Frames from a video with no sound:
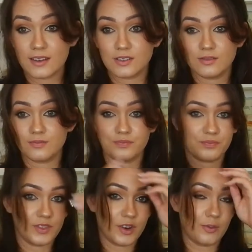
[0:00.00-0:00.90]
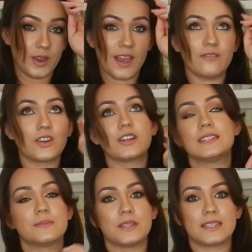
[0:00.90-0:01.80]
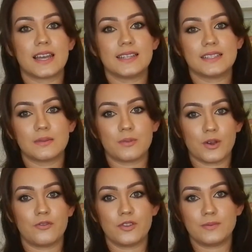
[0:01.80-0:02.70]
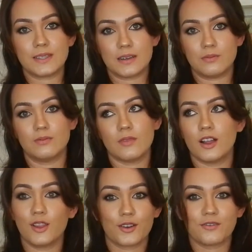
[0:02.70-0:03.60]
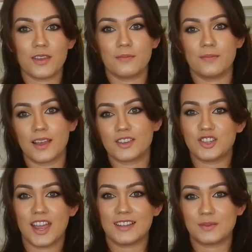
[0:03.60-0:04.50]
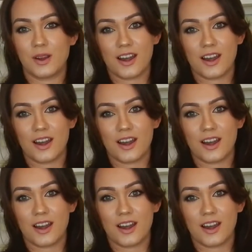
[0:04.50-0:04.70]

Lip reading: And you know, we have very similar tastes in perfumes, and a lot of them, like she has one,